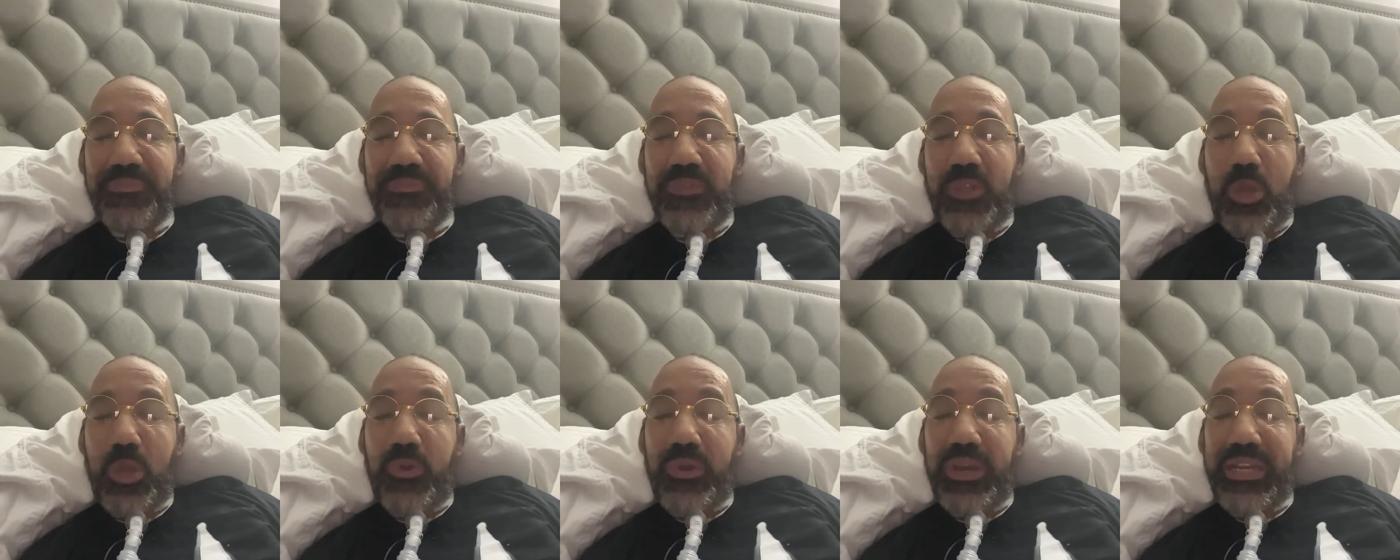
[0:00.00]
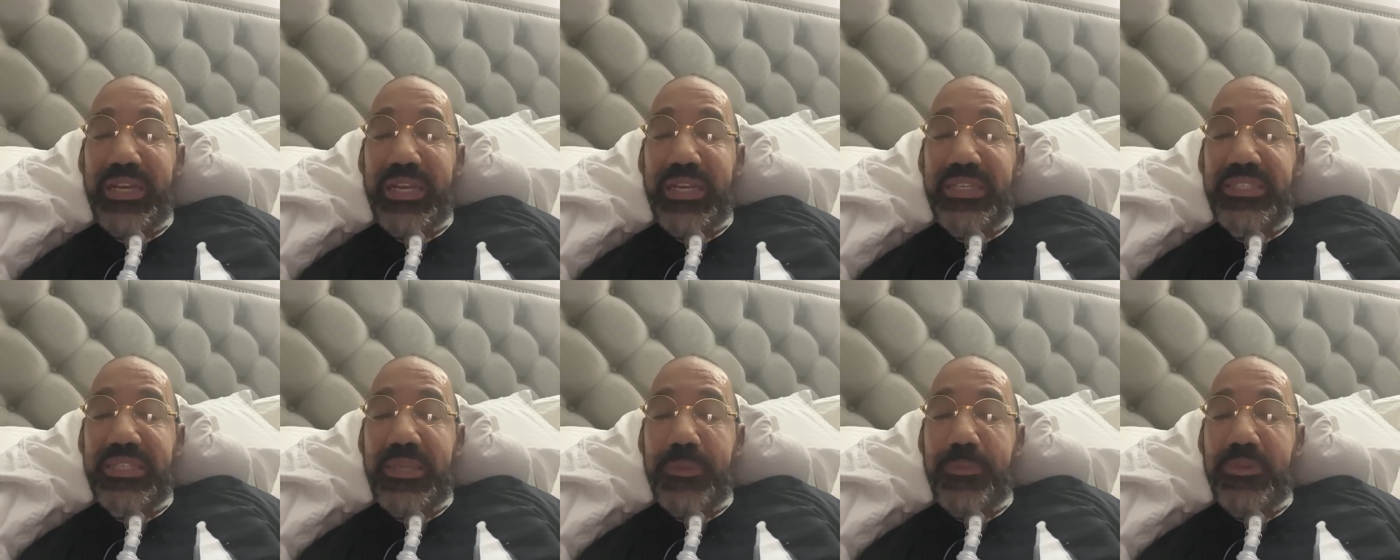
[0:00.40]
Alright,
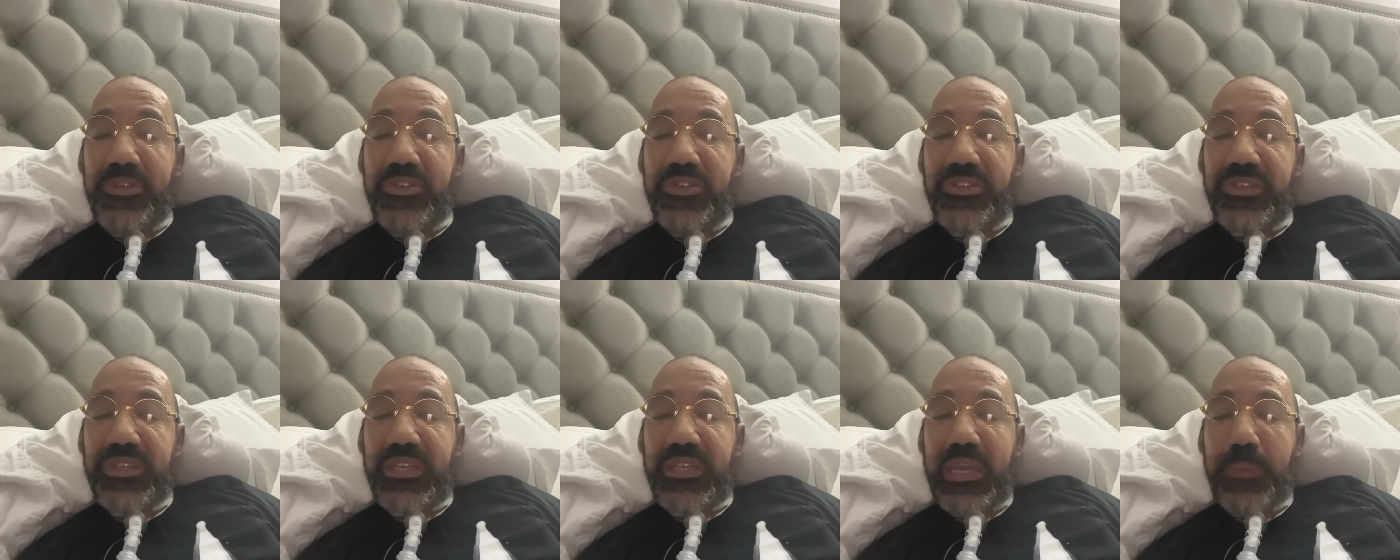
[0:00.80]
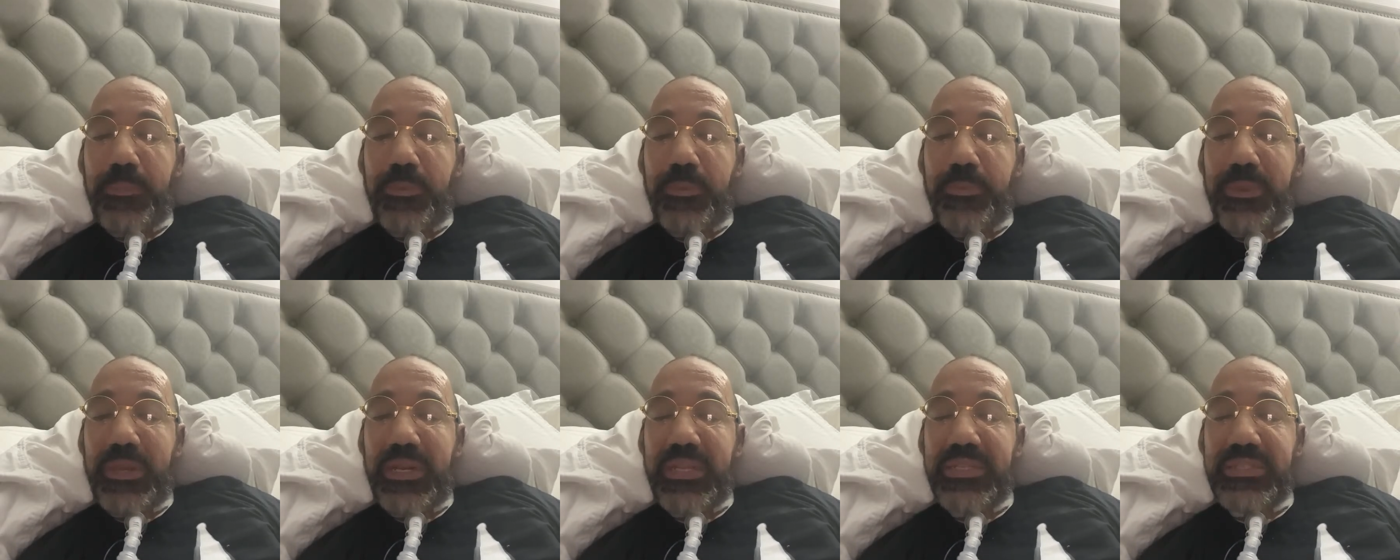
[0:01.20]
guys, give me just a
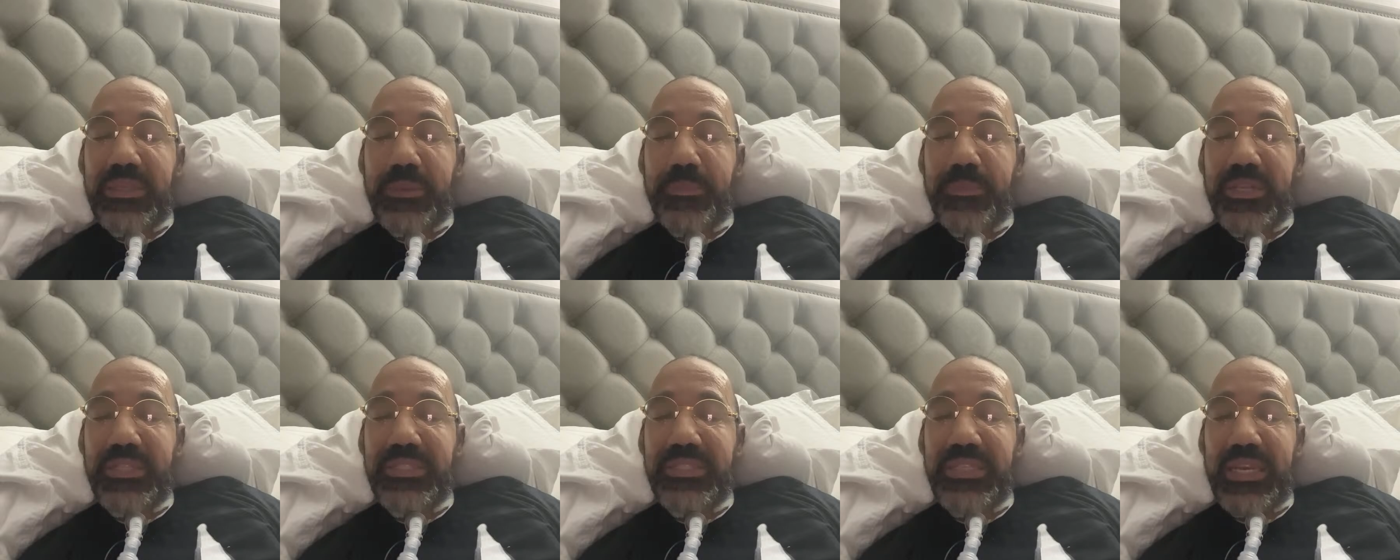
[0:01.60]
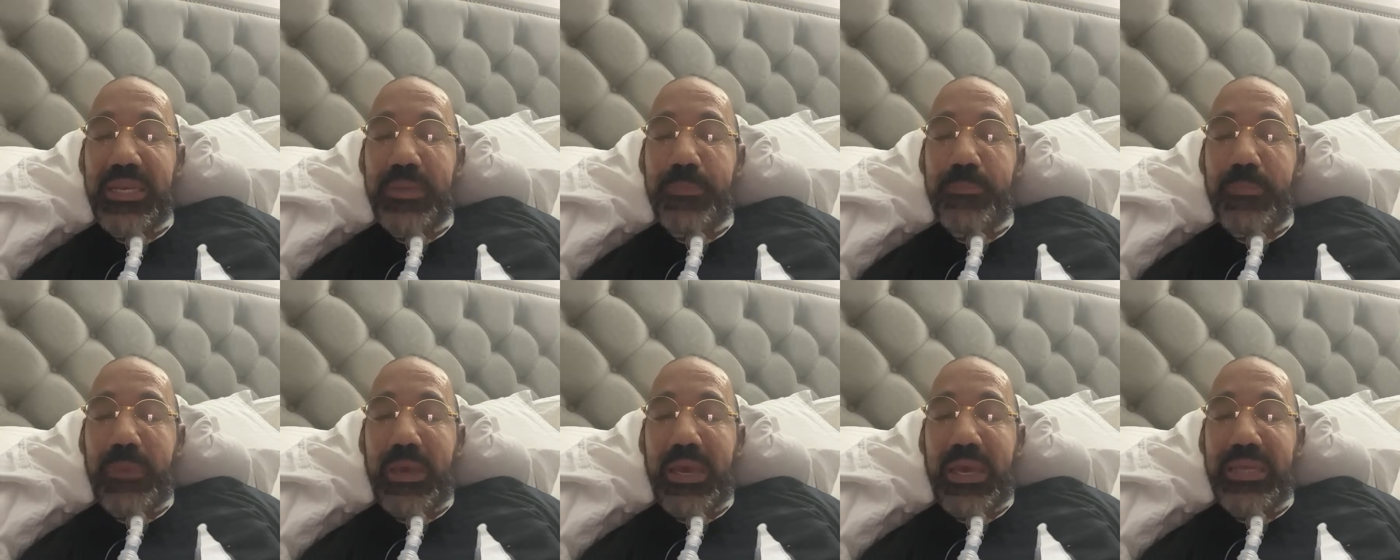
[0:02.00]
couple minutes. I'm going to
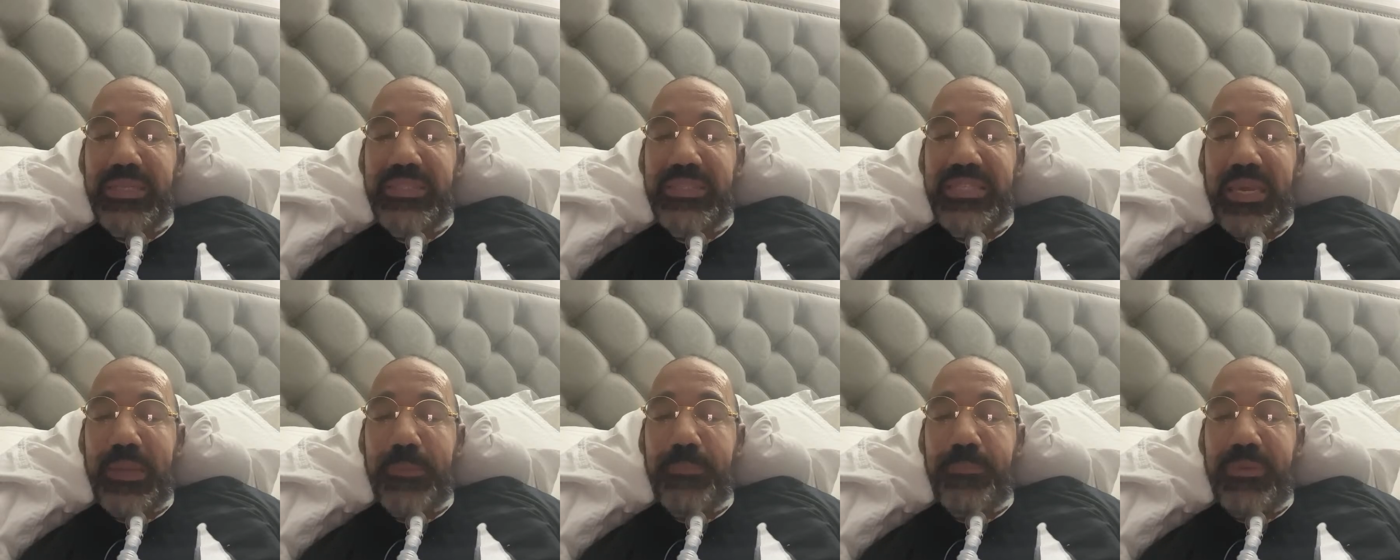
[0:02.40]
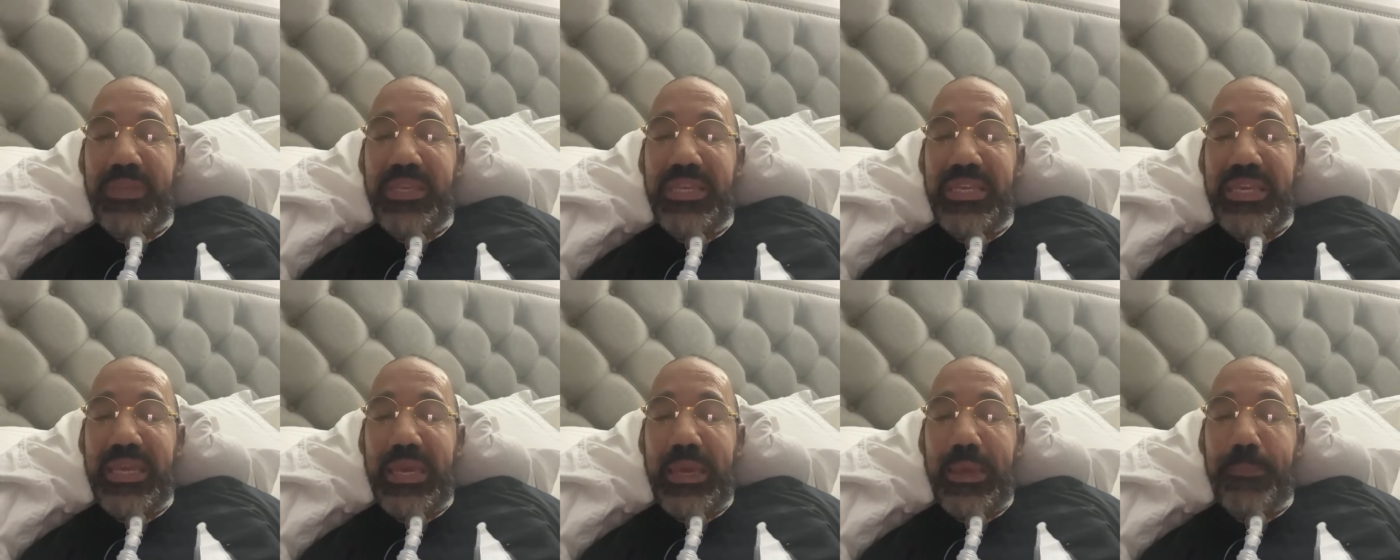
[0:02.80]
take my 10
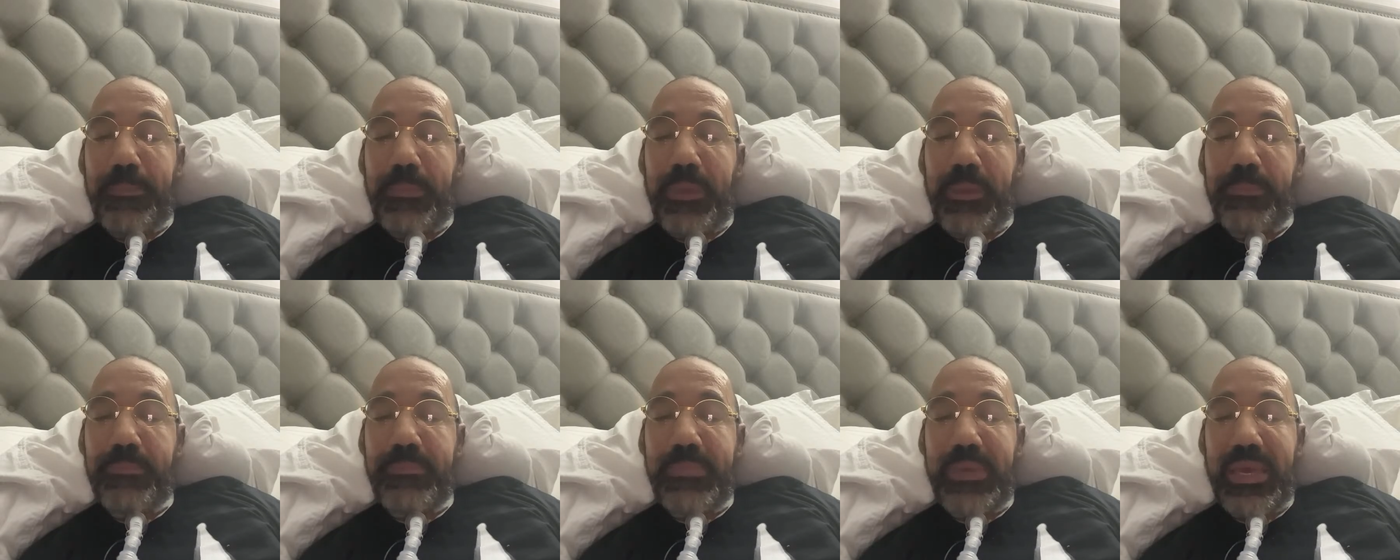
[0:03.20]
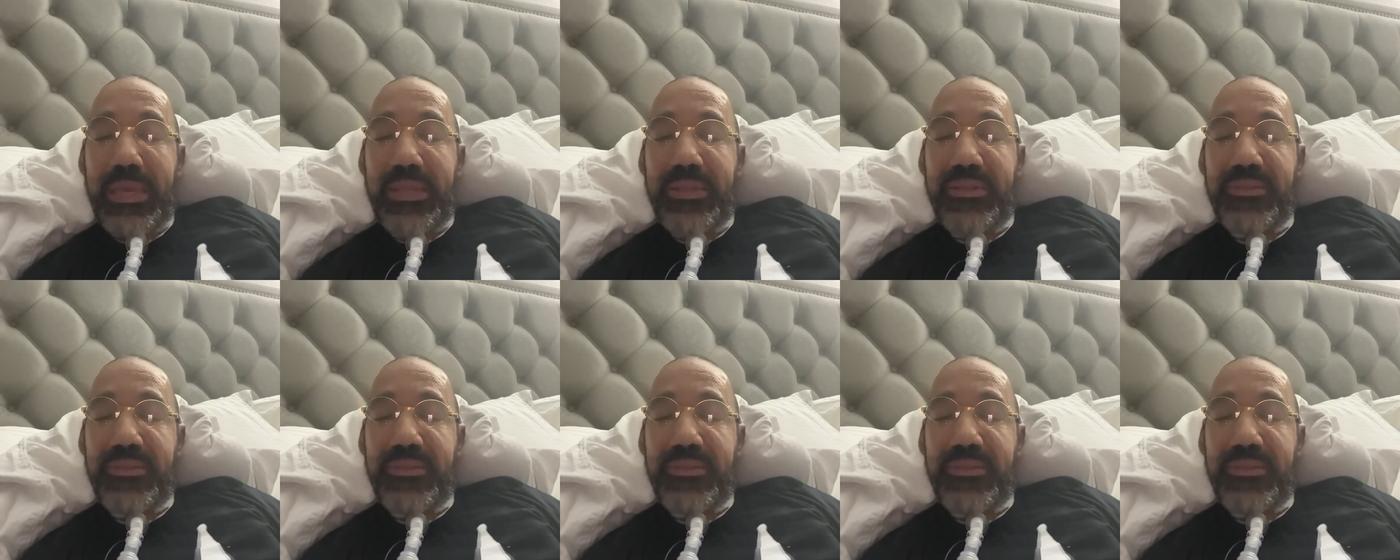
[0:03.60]
p.m. meds.